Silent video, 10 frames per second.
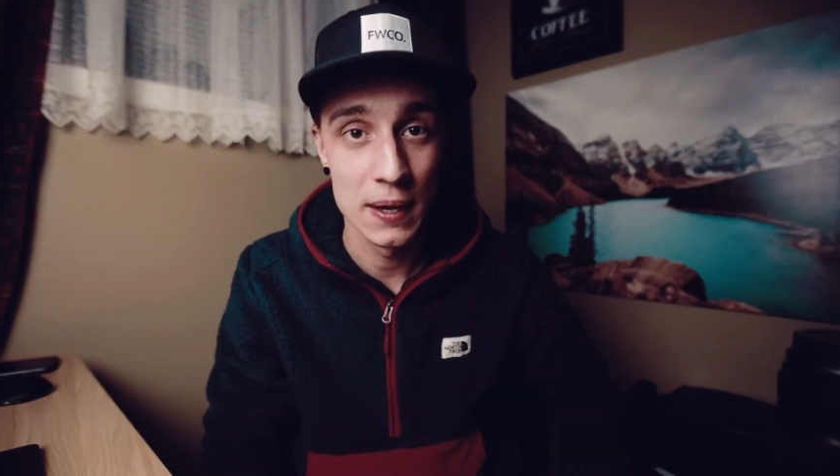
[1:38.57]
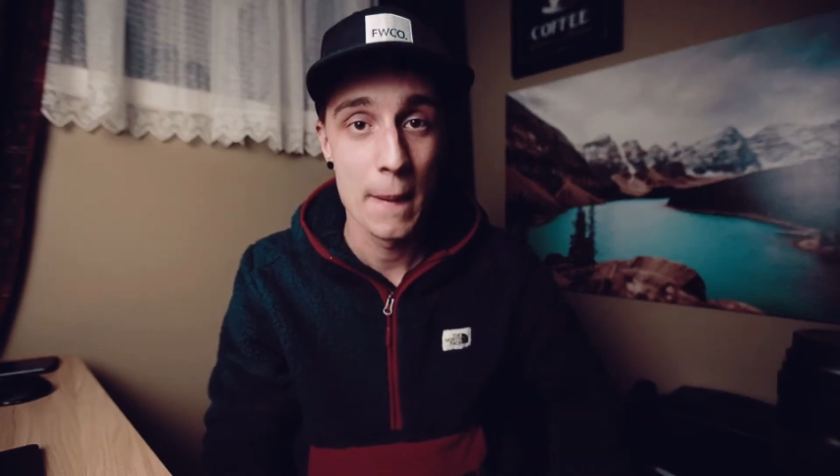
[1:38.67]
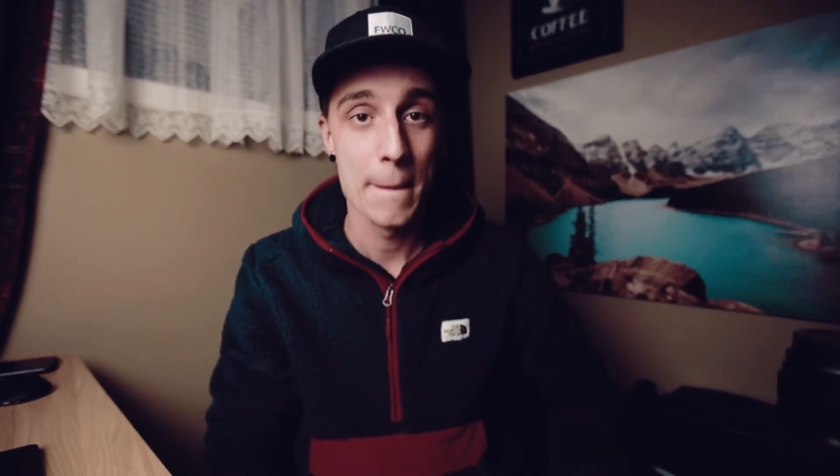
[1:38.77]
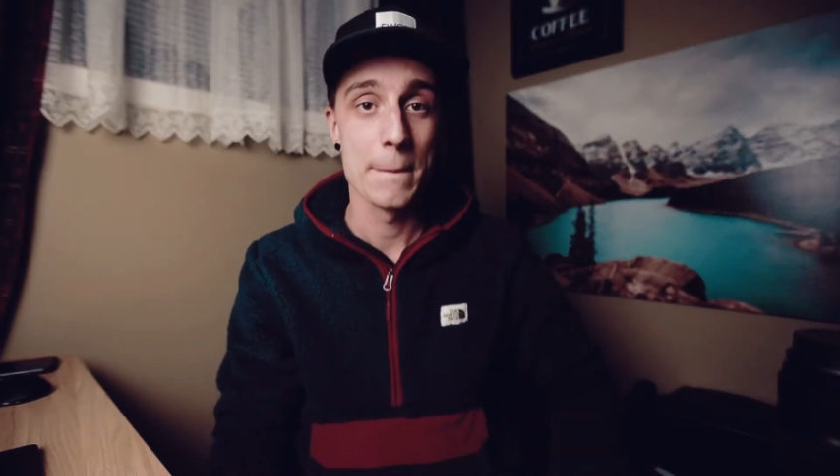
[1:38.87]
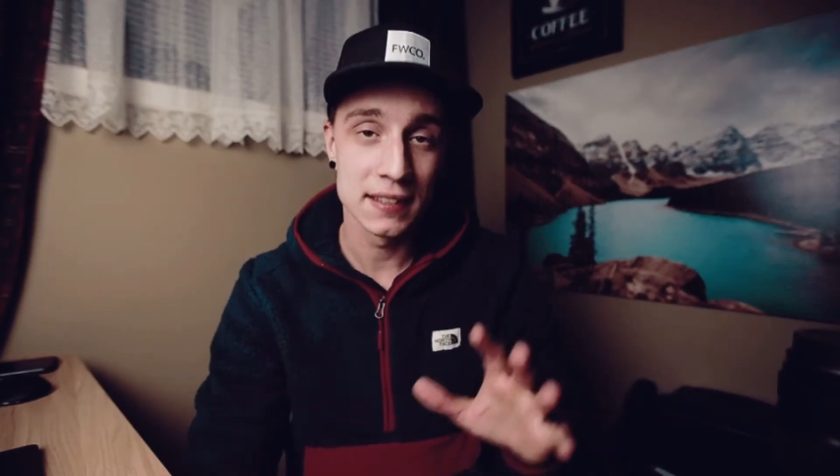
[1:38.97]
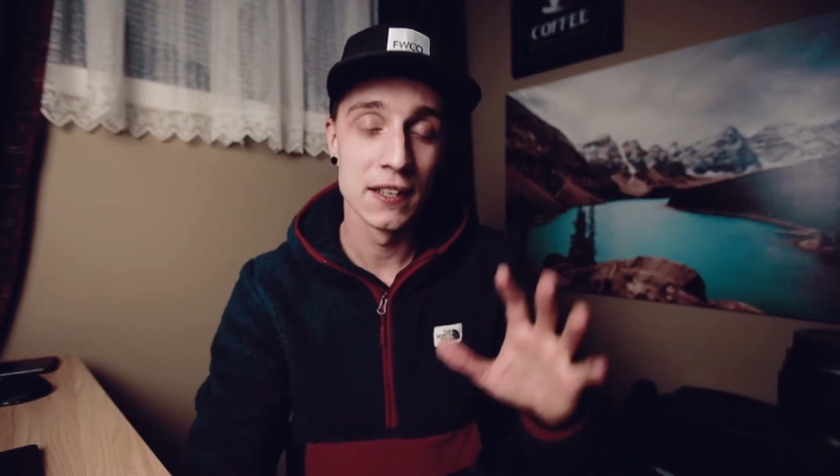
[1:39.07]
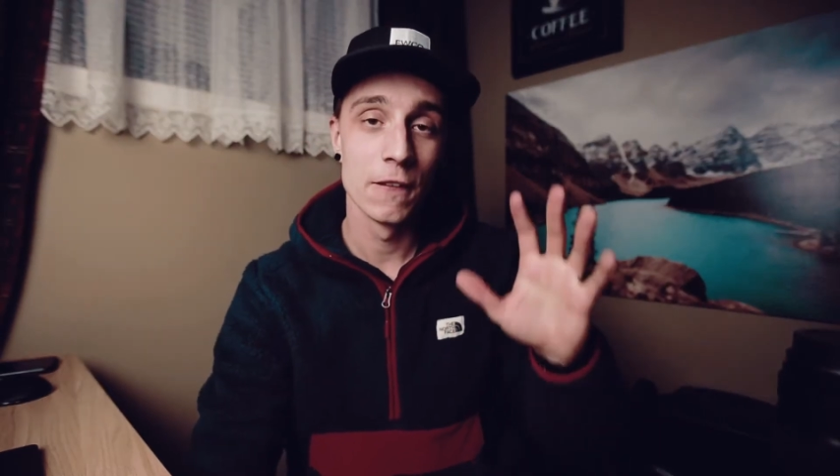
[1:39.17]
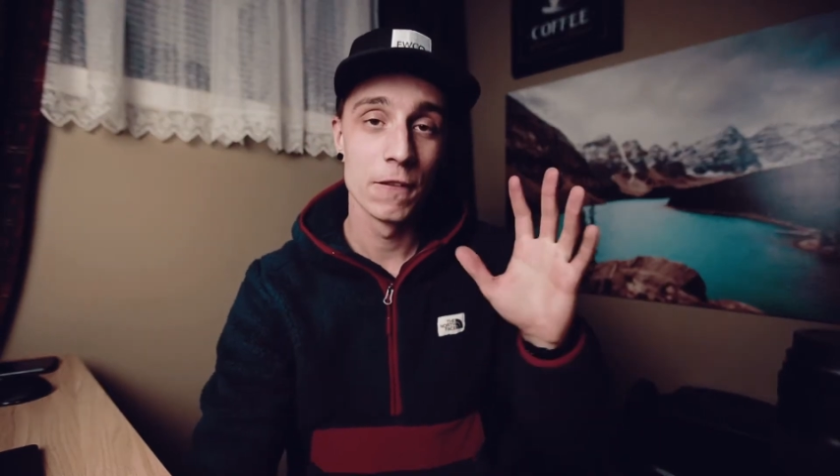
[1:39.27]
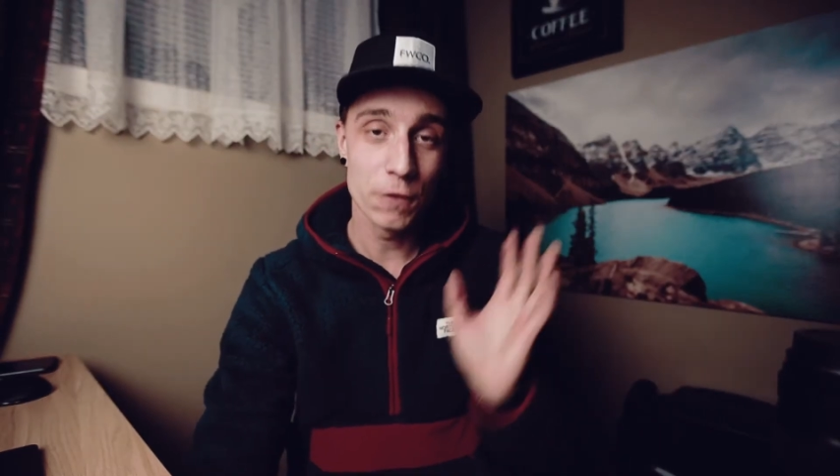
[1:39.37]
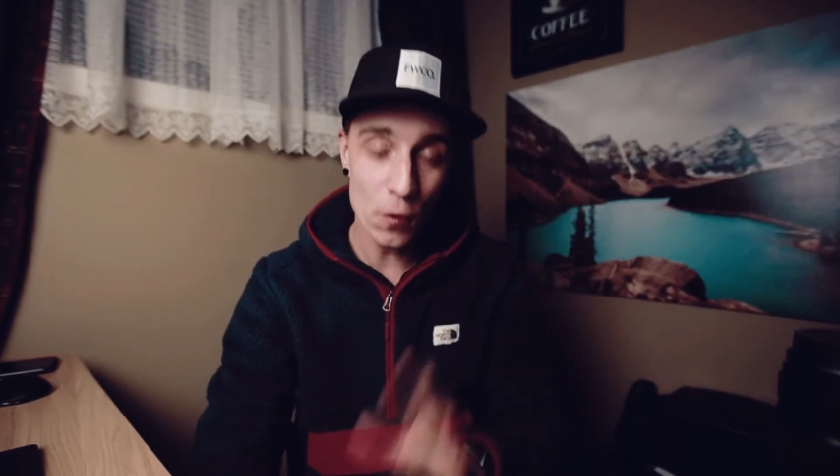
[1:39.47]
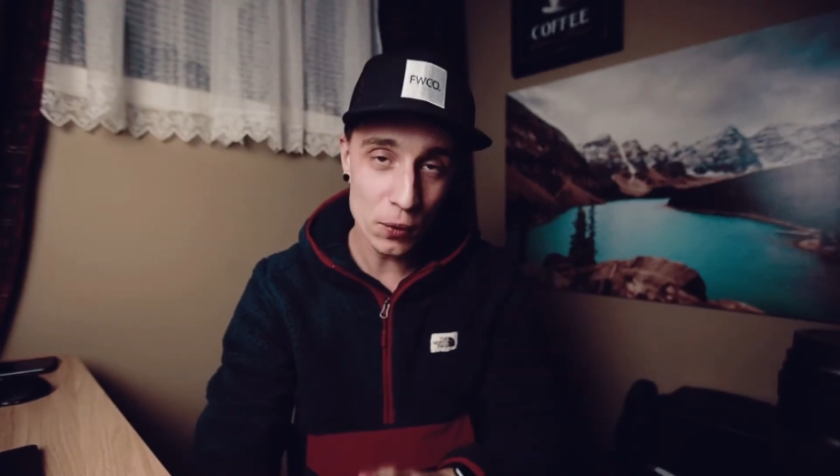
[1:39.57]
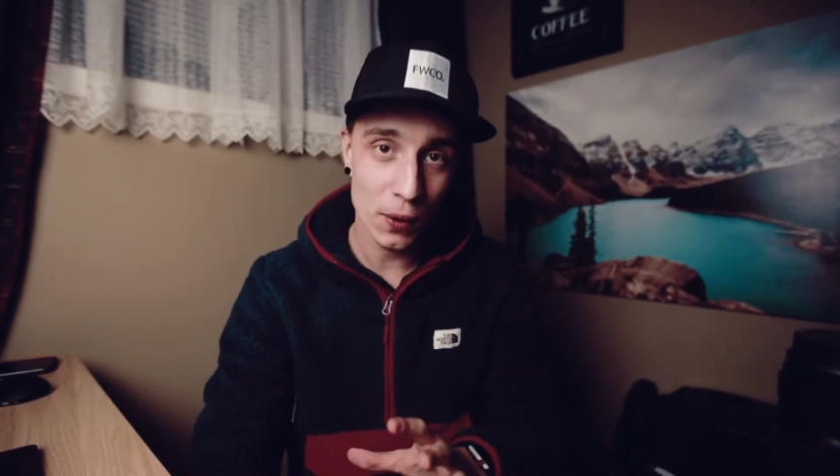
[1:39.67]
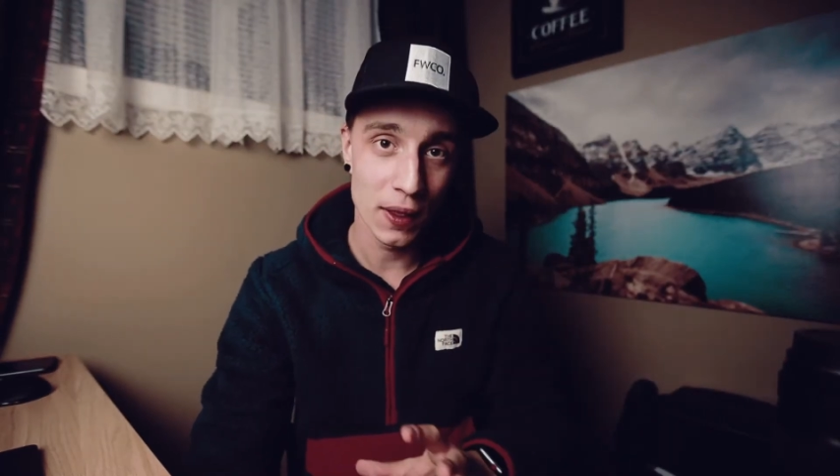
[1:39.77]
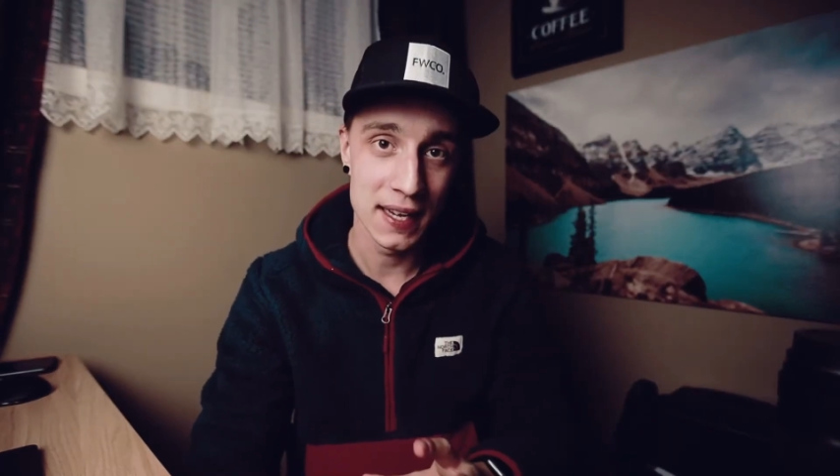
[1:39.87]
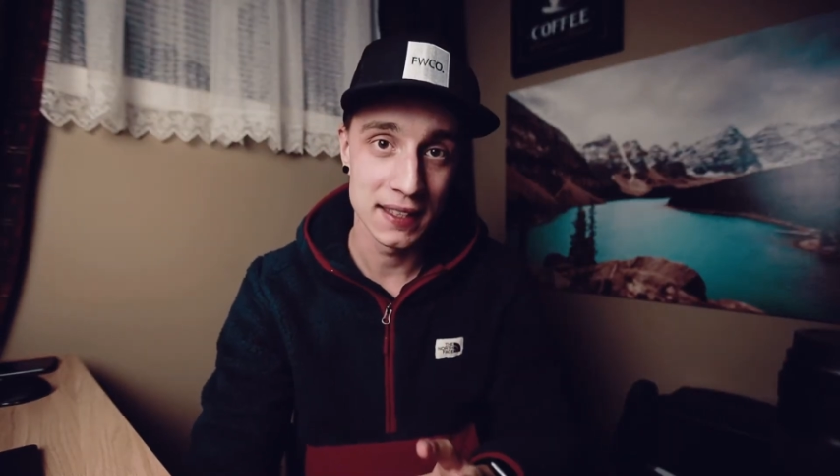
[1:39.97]
But
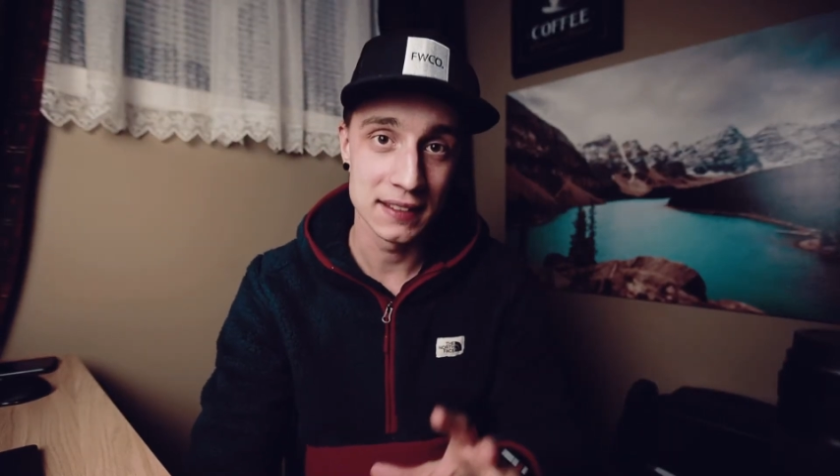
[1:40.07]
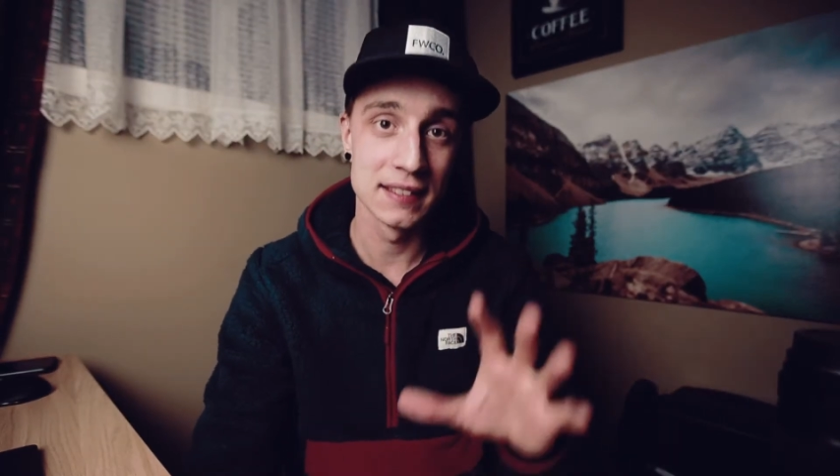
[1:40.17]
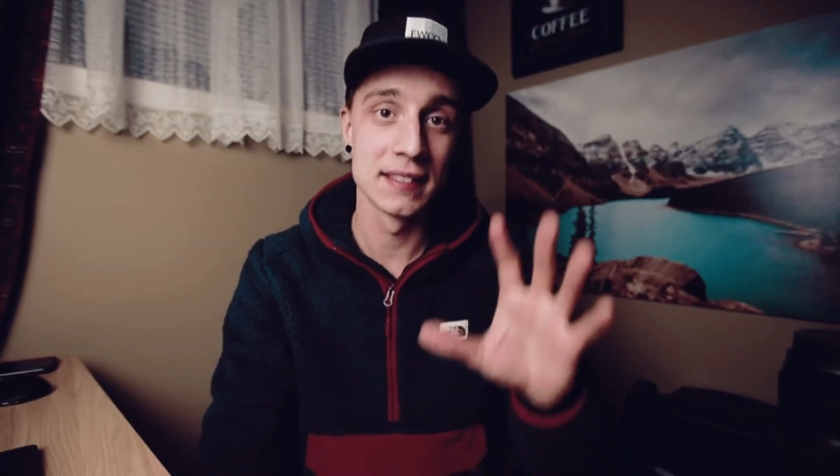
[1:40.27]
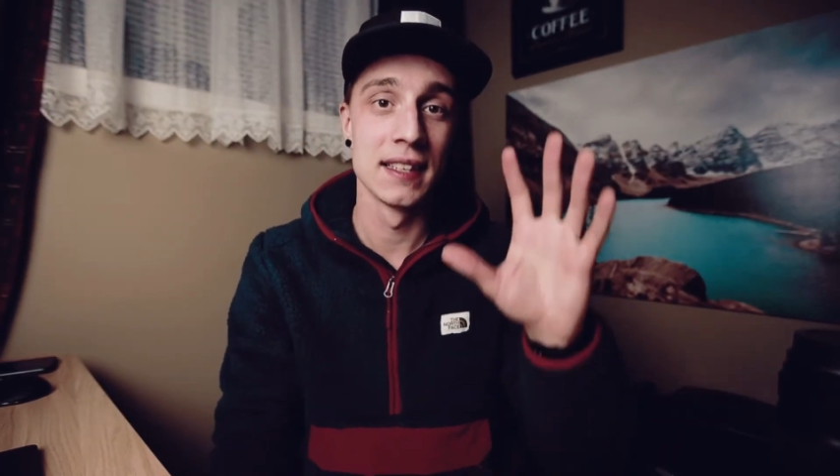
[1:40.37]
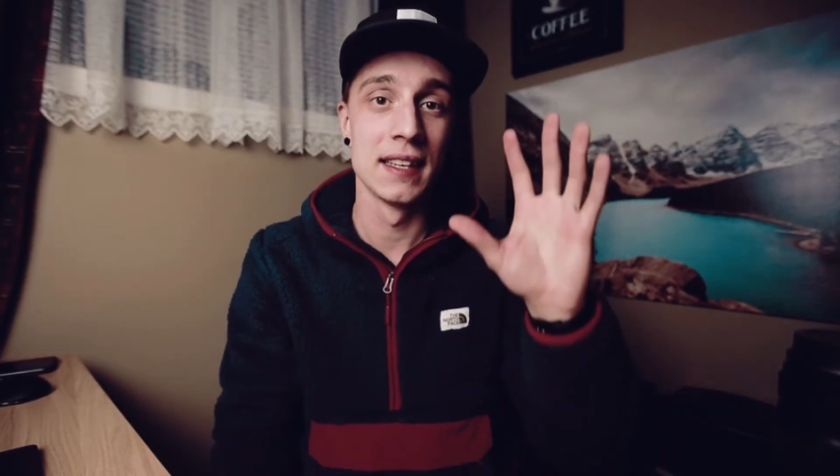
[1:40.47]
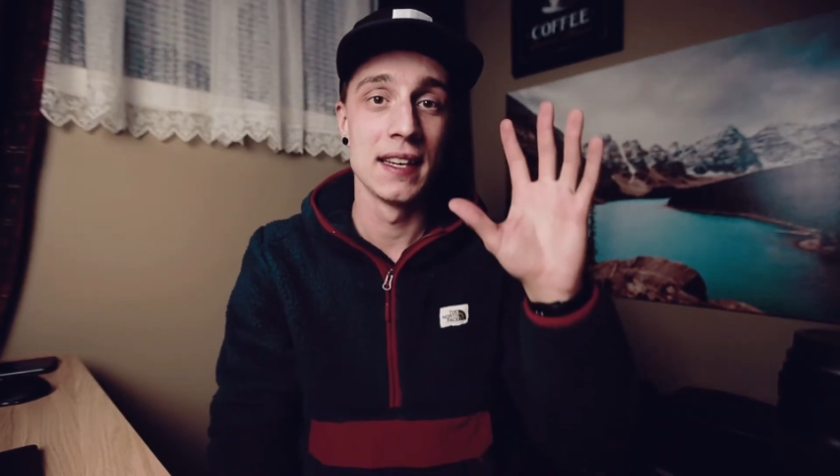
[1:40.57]
focal lengths